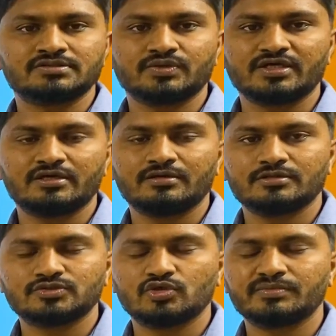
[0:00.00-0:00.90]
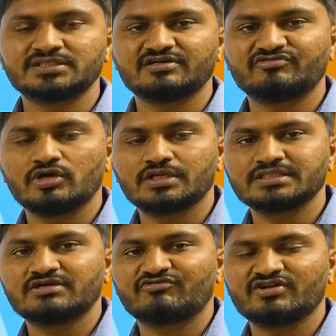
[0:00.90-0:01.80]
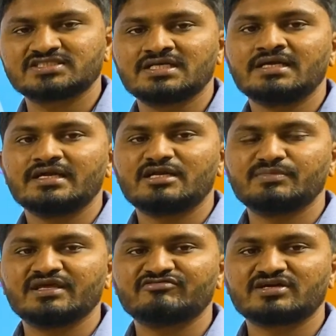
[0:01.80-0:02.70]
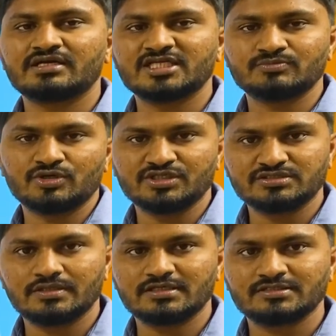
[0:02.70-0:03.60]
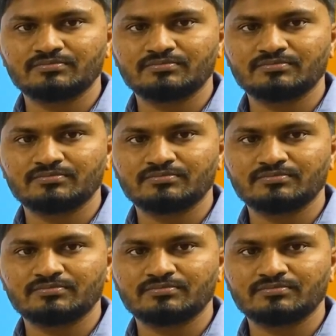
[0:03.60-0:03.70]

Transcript: Okay, so much of dollar is outflux, and many of the countries bought these dollars.